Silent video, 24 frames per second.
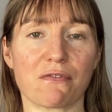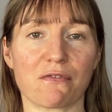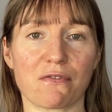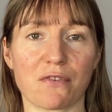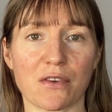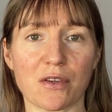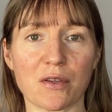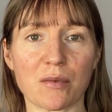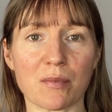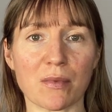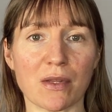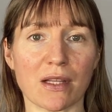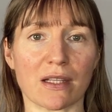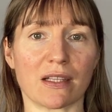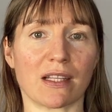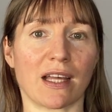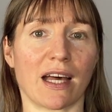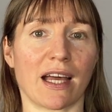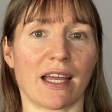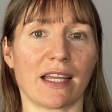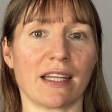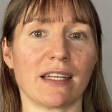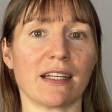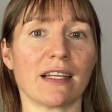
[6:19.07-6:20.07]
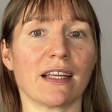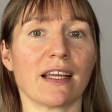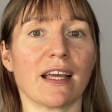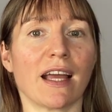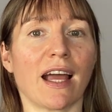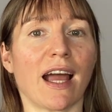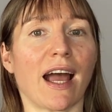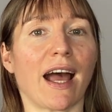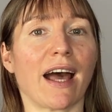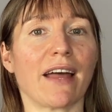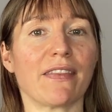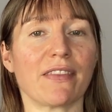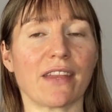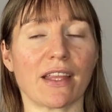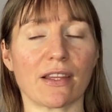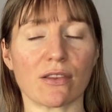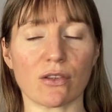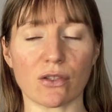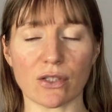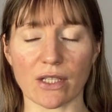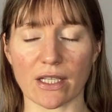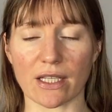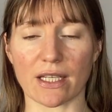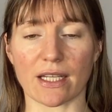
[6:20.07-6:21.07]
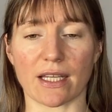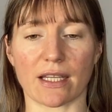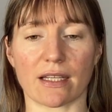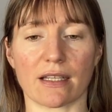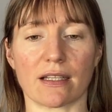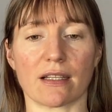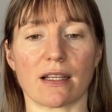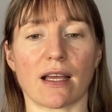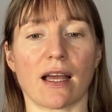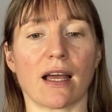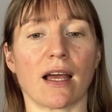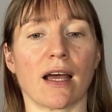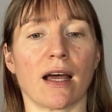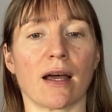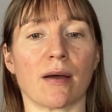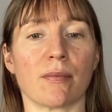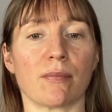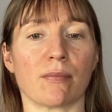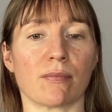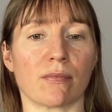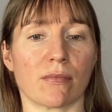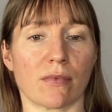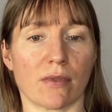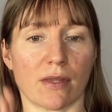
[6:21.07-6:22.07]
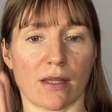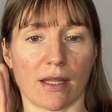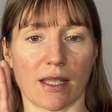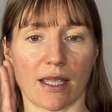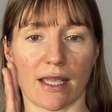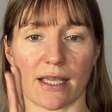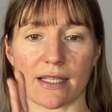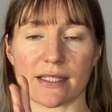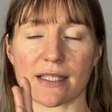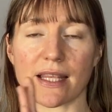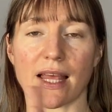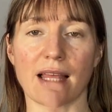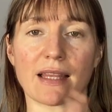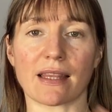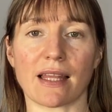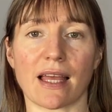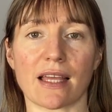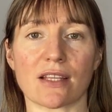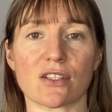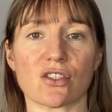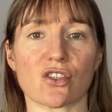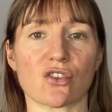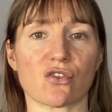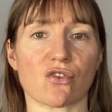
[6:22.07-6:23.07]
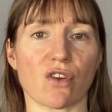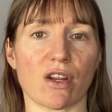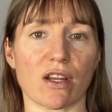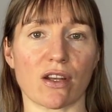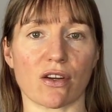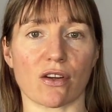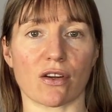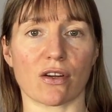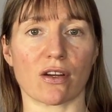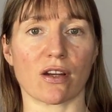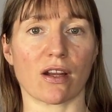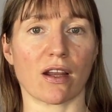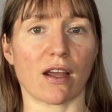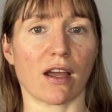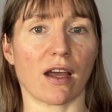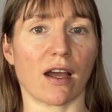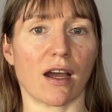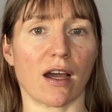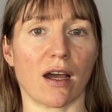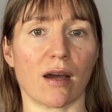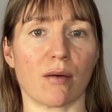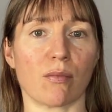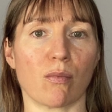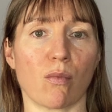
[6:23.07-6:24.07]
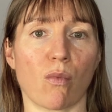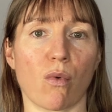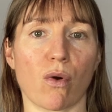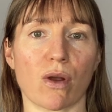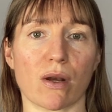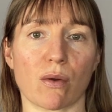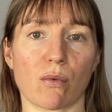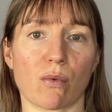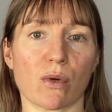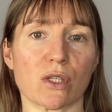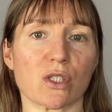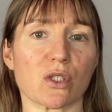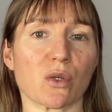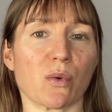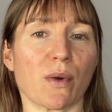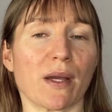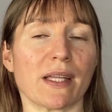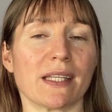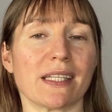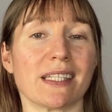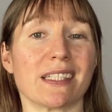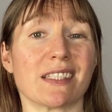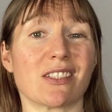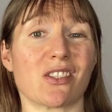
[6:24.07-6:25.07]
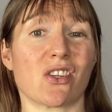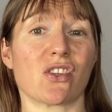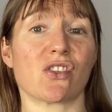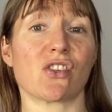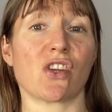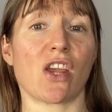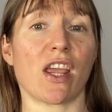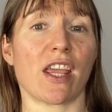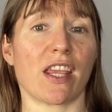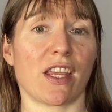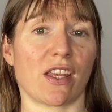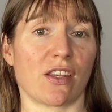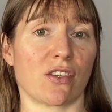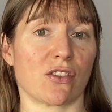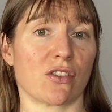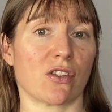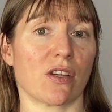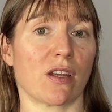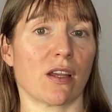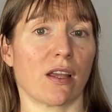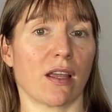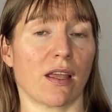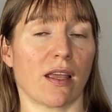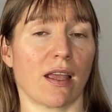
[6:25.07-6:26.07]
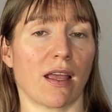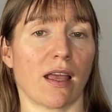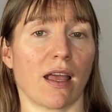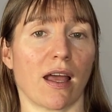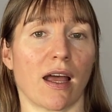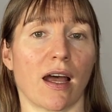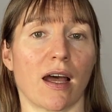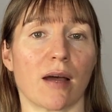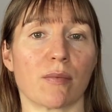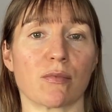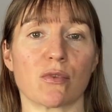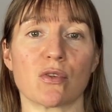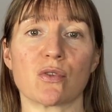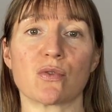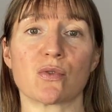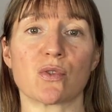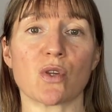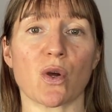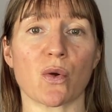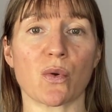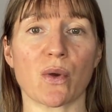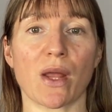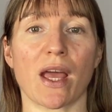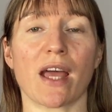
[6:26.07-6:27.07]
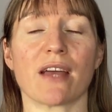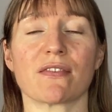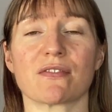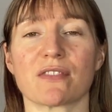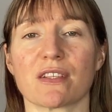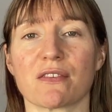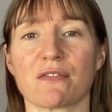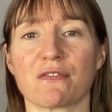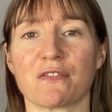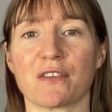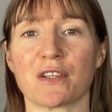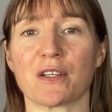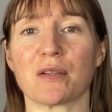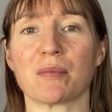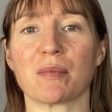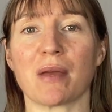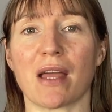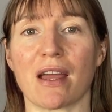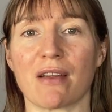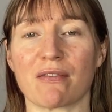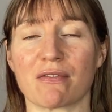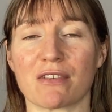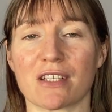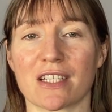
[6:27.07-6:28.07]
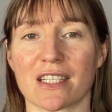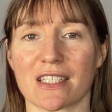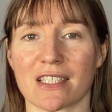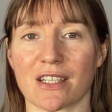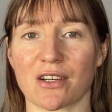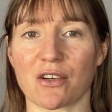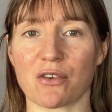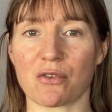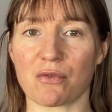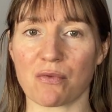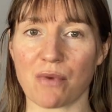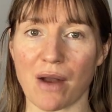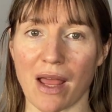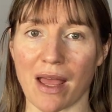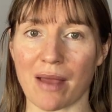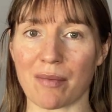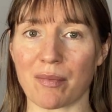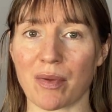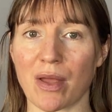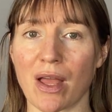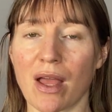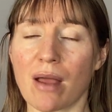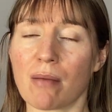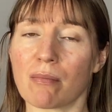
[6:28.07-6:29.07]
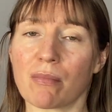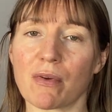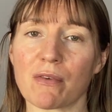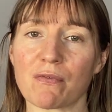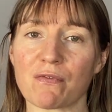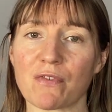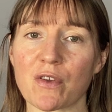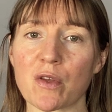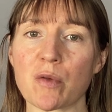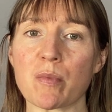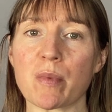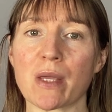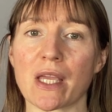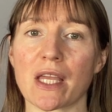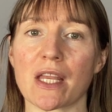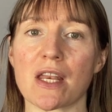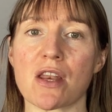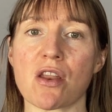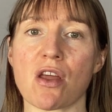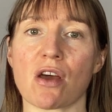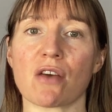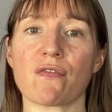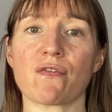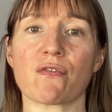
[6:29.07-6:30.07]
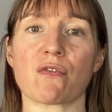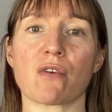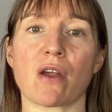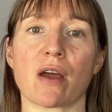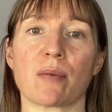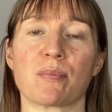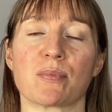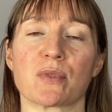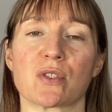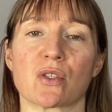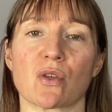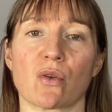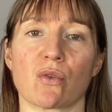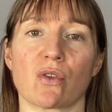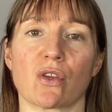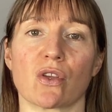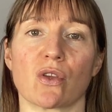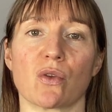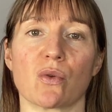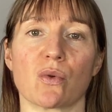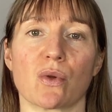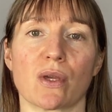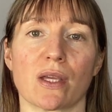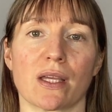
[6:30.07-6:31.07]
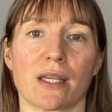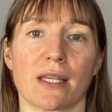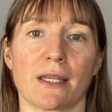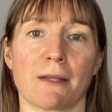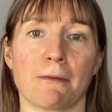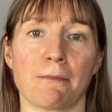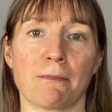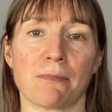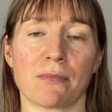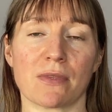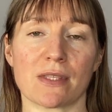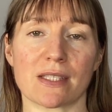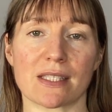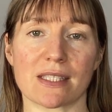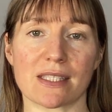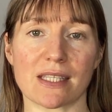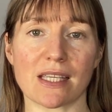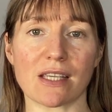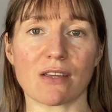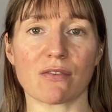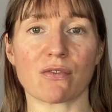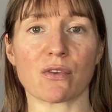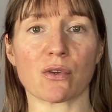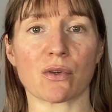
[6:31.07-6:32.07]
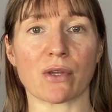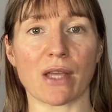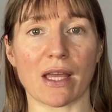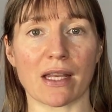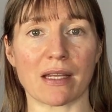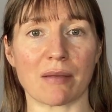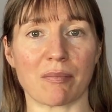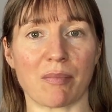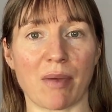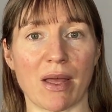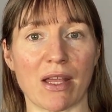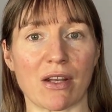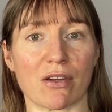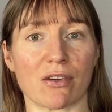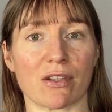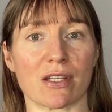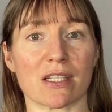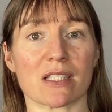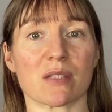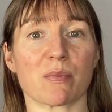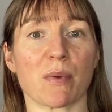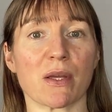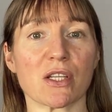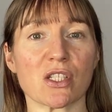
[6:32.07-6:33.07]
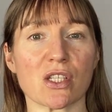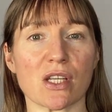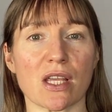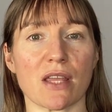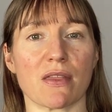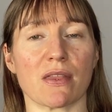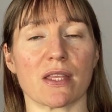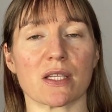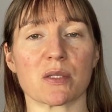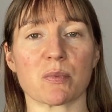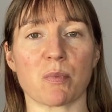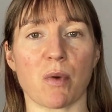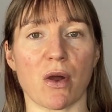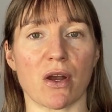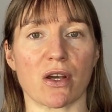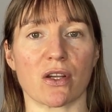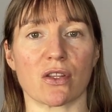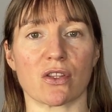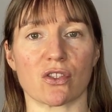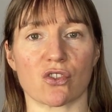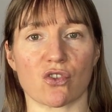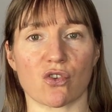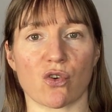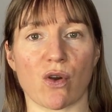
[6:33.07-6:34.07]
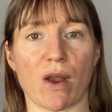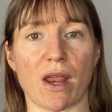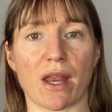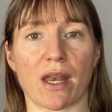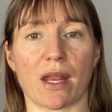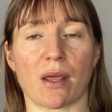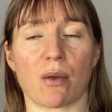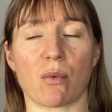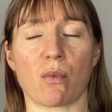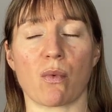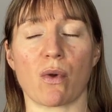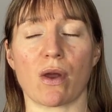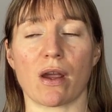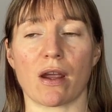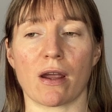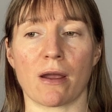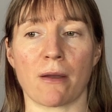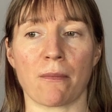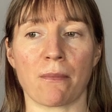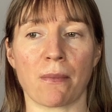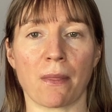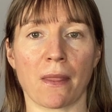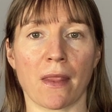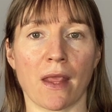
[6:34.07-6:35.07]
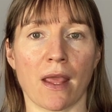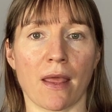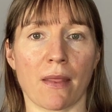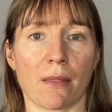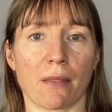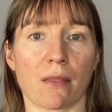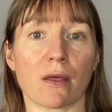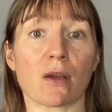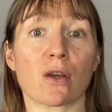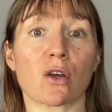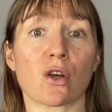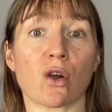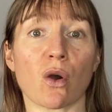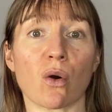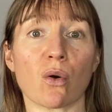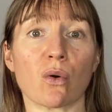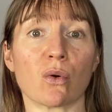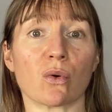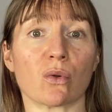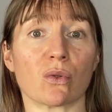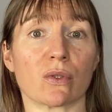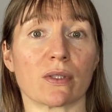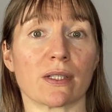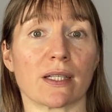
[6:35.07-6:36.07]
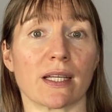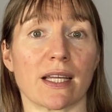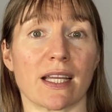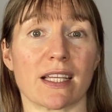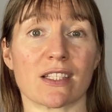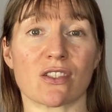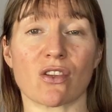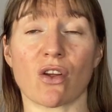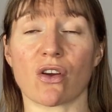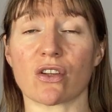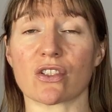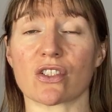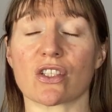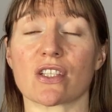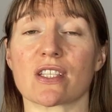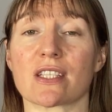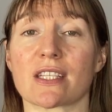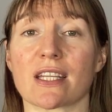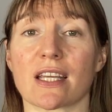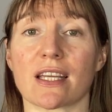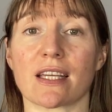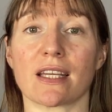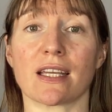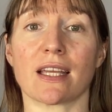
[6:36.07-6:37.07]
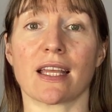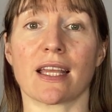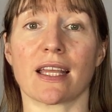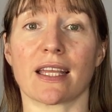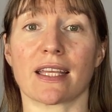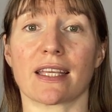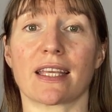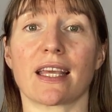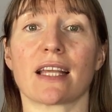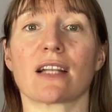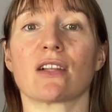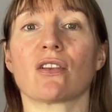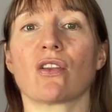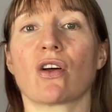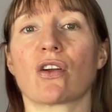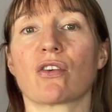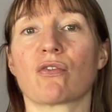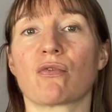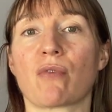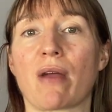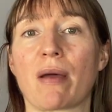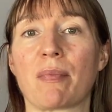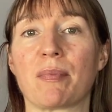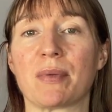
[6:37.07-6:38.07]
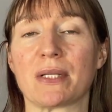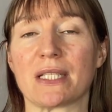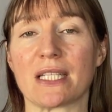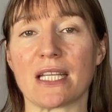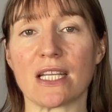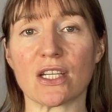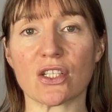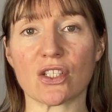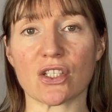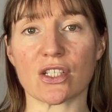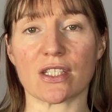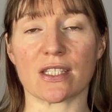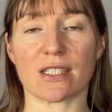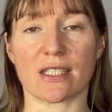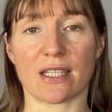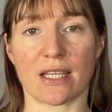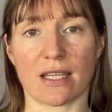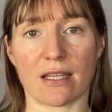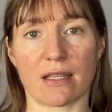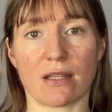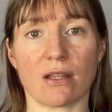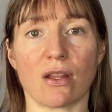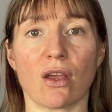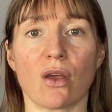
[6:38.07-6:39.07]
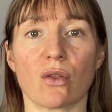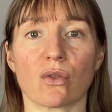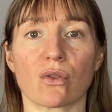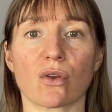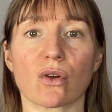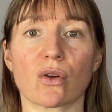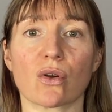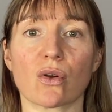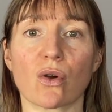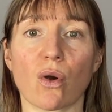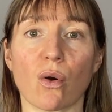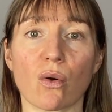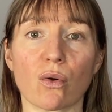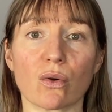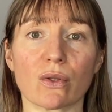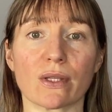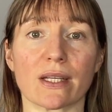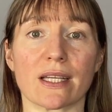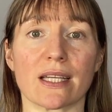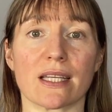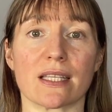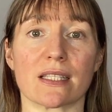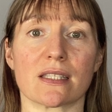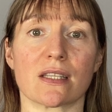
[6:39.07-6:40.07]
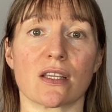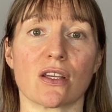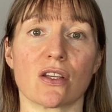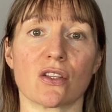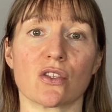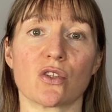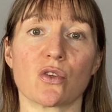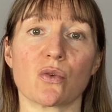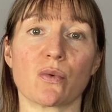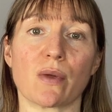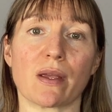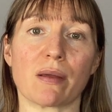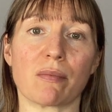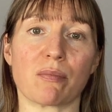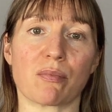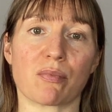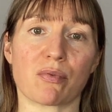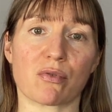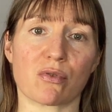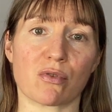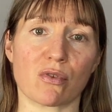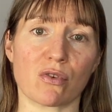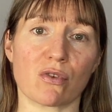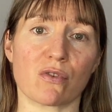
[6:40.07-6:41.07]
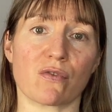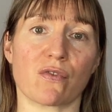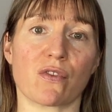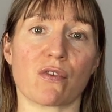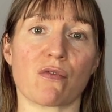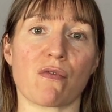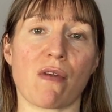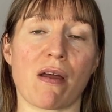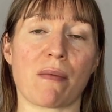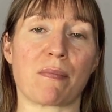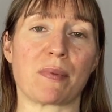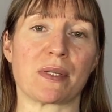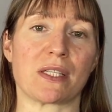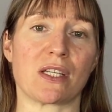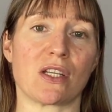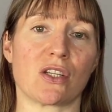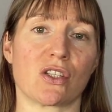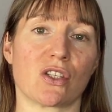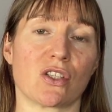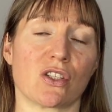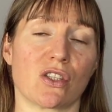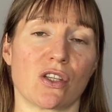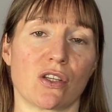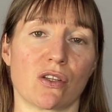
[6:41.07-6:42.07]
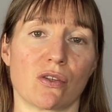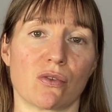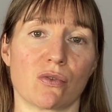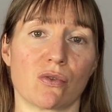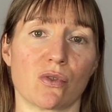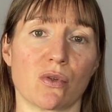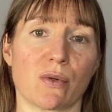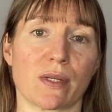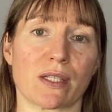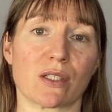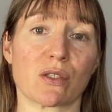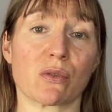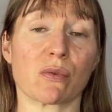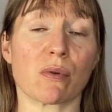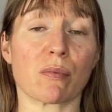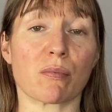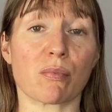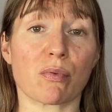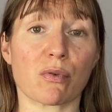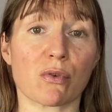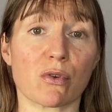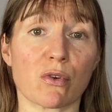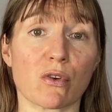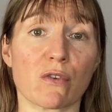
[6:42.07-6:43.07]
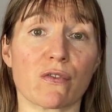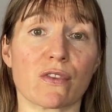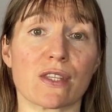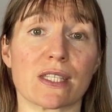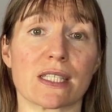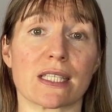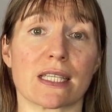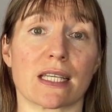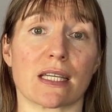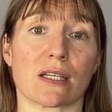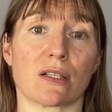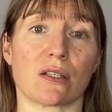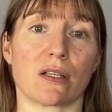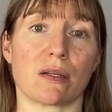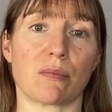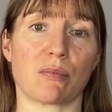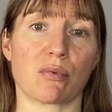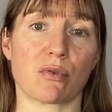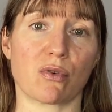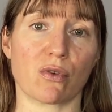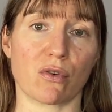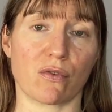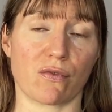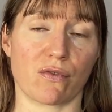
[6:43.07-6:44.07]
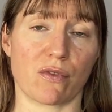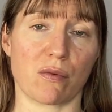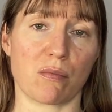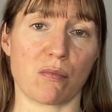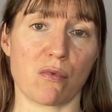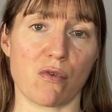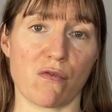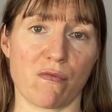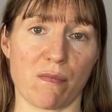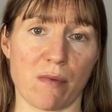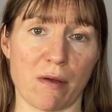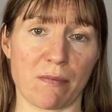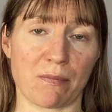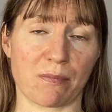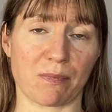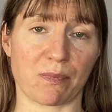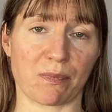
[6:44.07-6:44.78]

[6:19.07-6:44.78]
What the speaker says: Film the line and then look at it. Is that line straighter? What do I need to change? You don't have to film every single rep, but filming enough reps so that you can see if you're getting better, especially in this part of the training where the goal is not just to get a lot of repetitions in. The goal is to improve the repetitions that you're doing, to improve the skill, improve the movement.